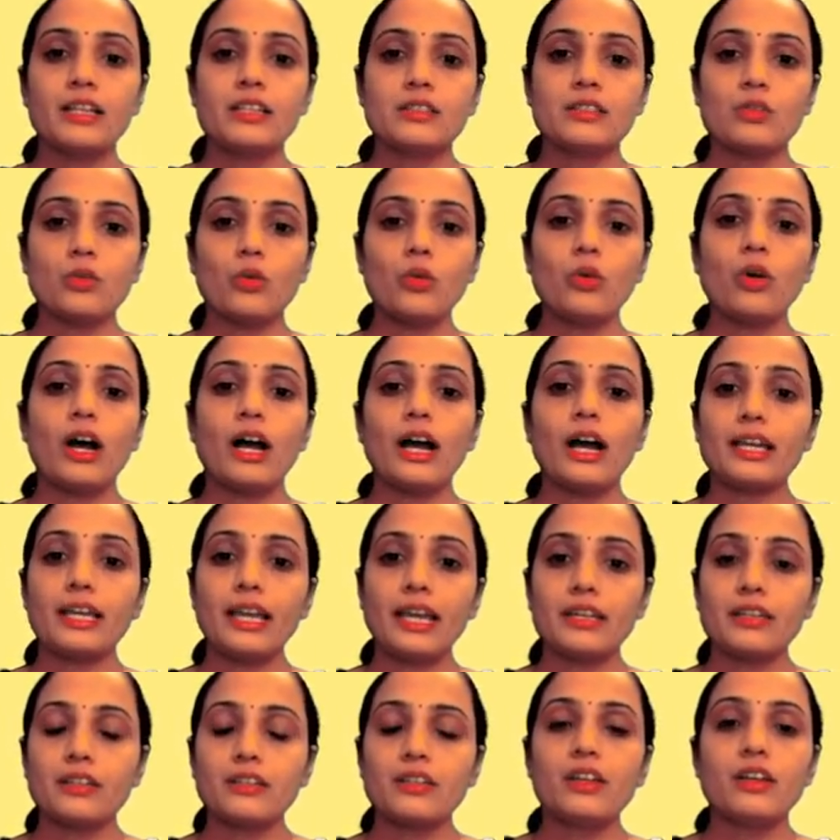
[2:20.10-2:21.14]
So
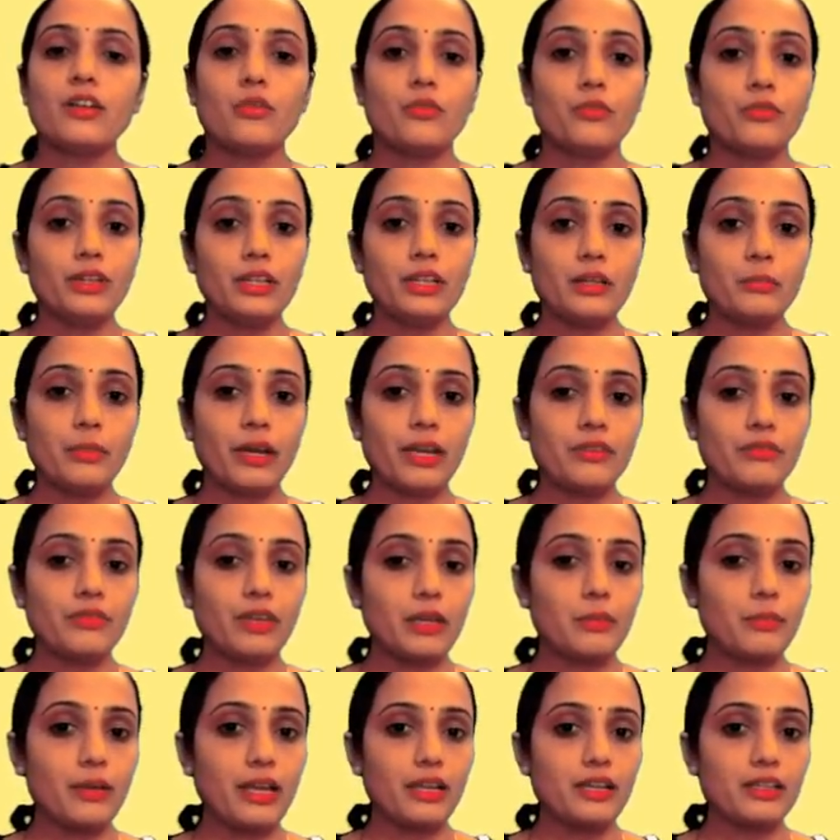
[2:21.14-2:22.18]
again, will my
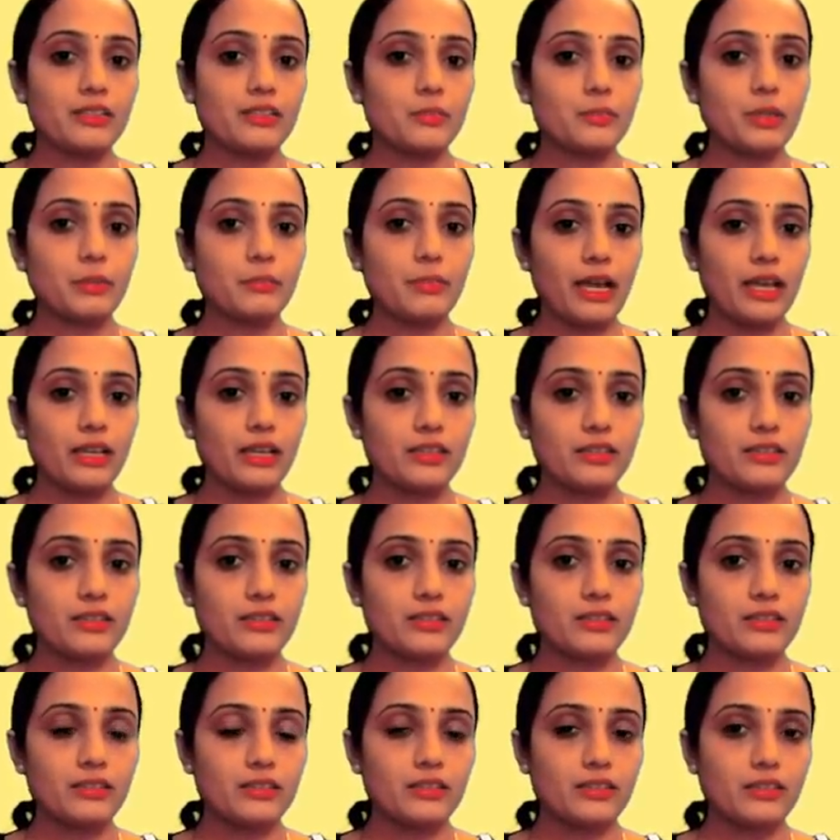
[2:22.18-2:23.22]
way balance be
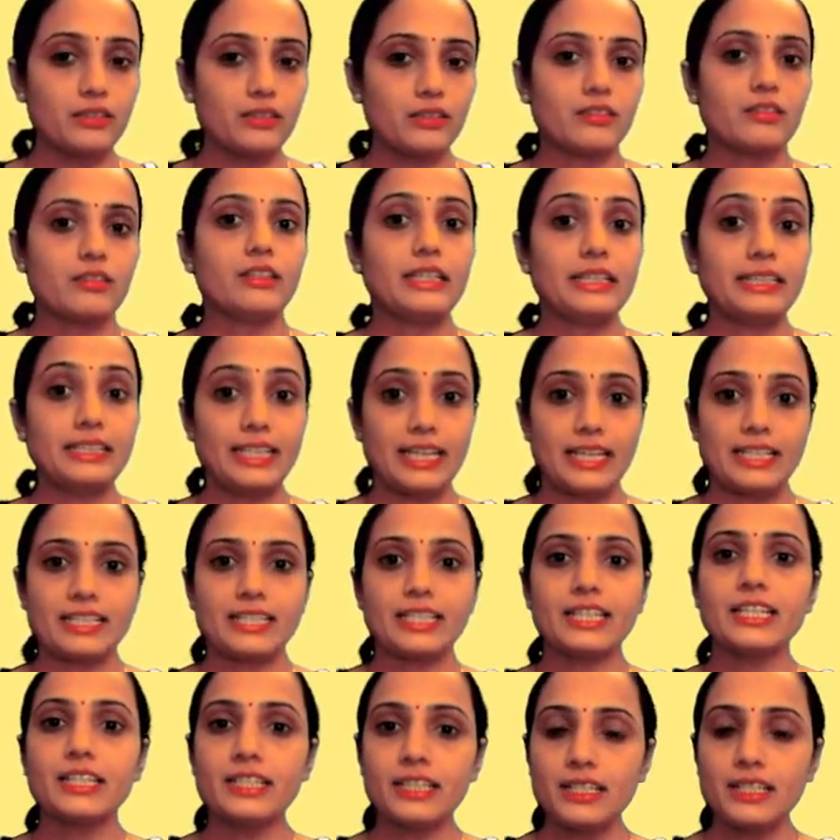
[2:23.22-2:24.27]
balanced?
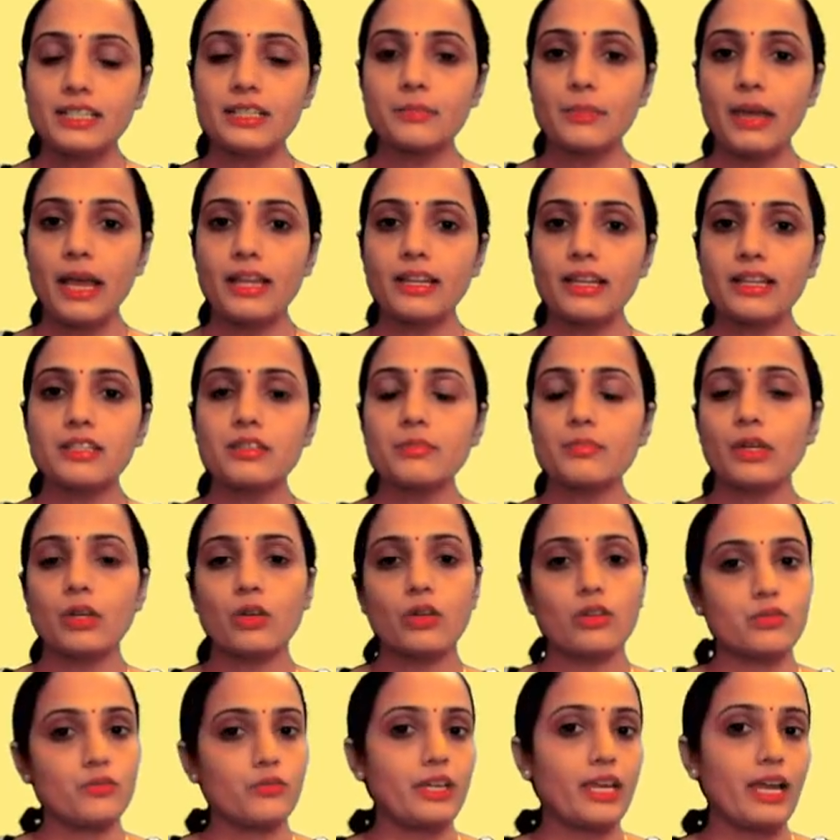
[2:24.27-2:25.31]
Yes, it is balanced
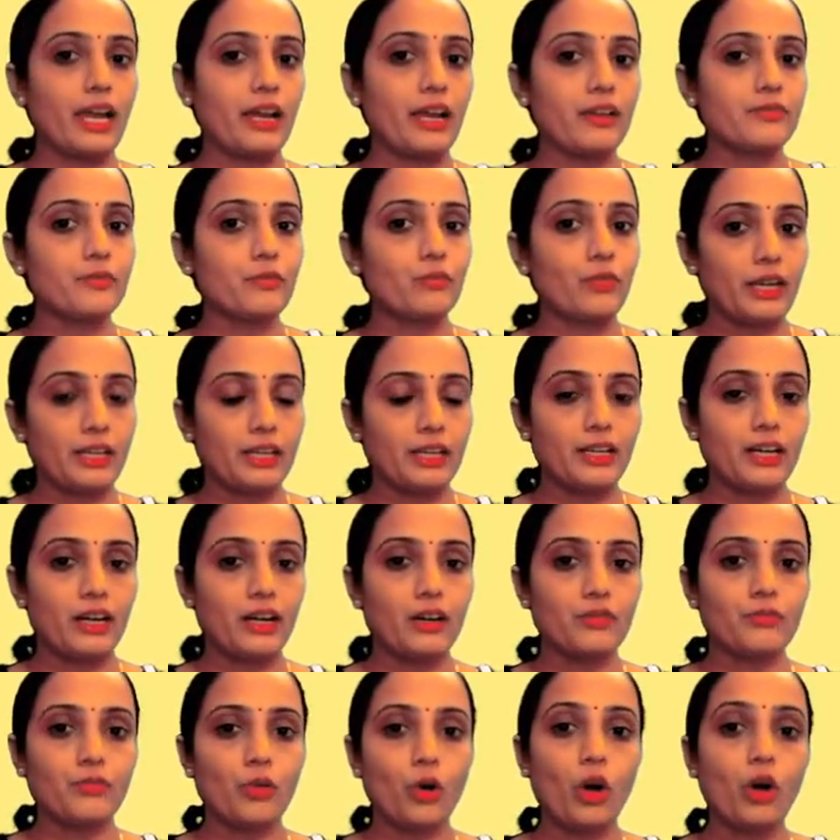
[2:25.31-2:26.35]
because we have 1.5
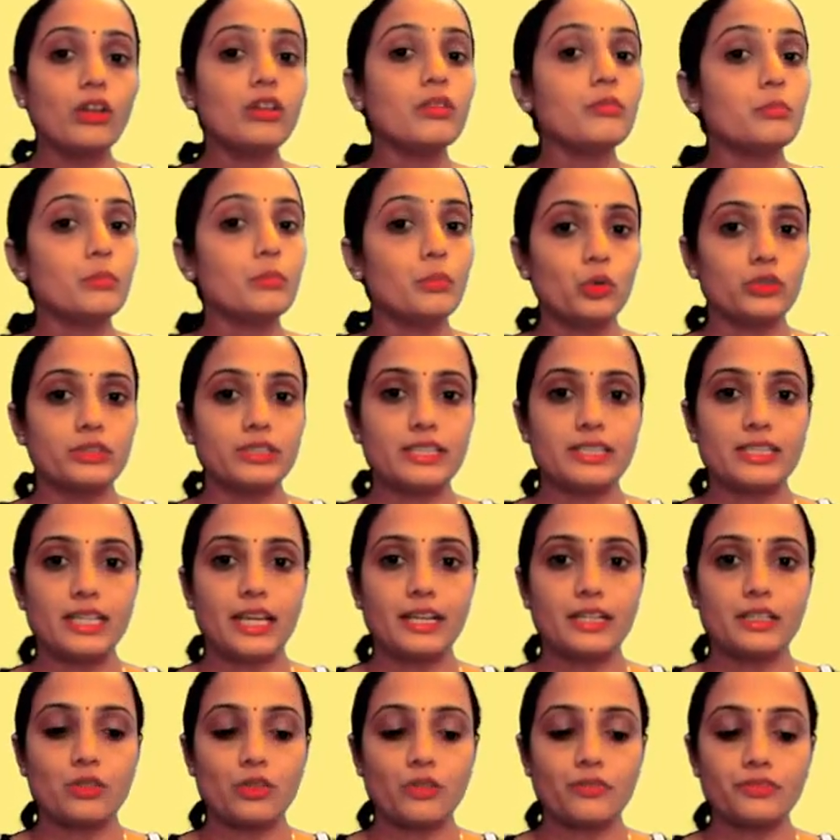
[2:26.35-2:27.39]
on both the
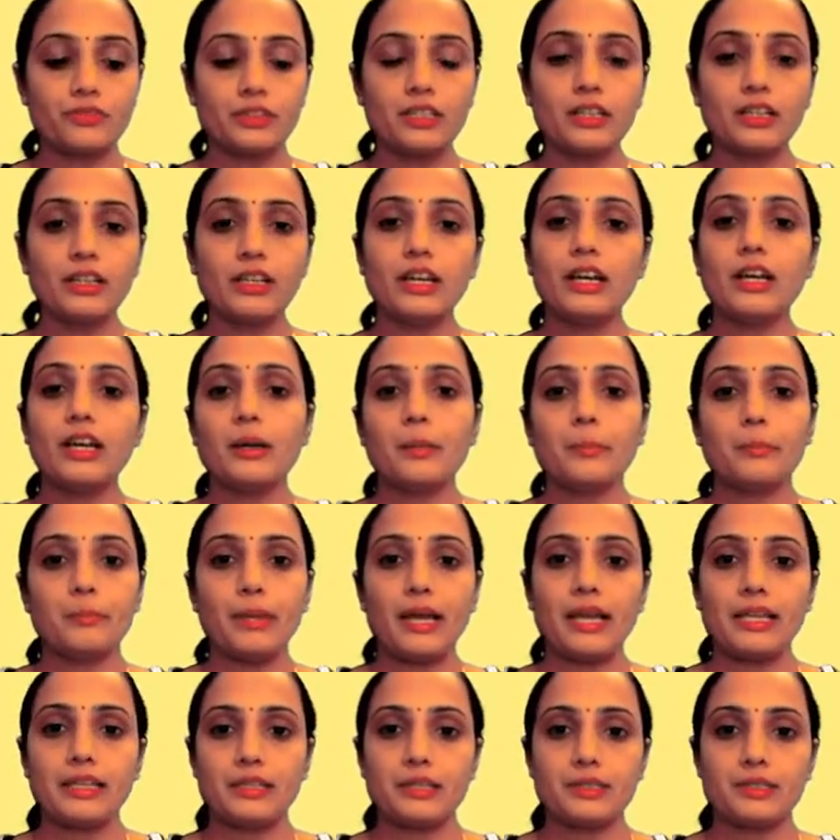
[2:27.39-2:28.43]
sides of the
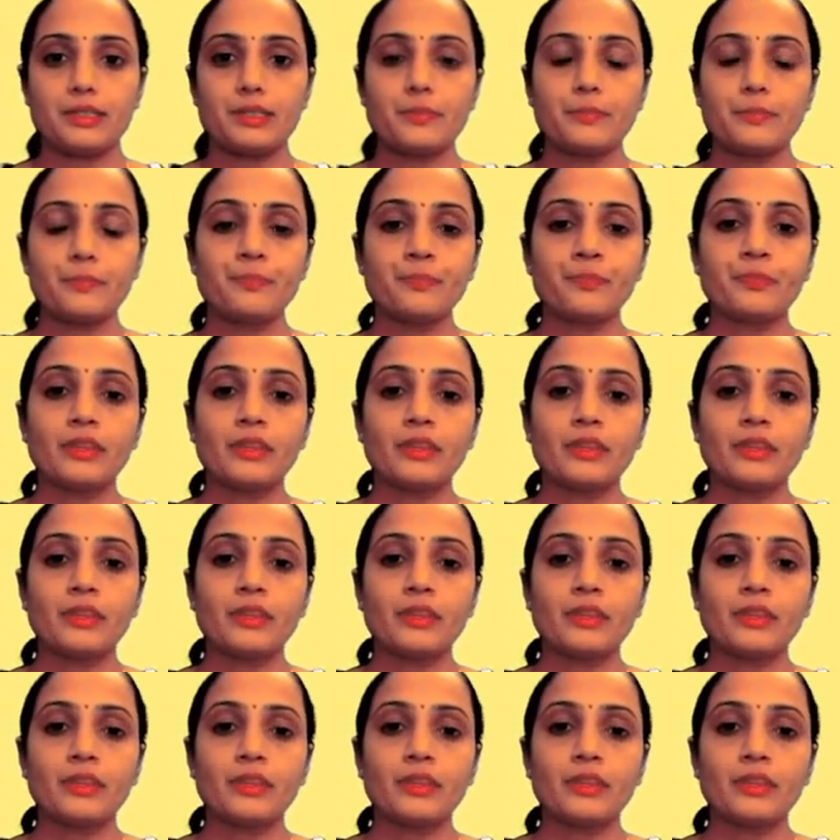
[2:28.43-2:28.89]
balance.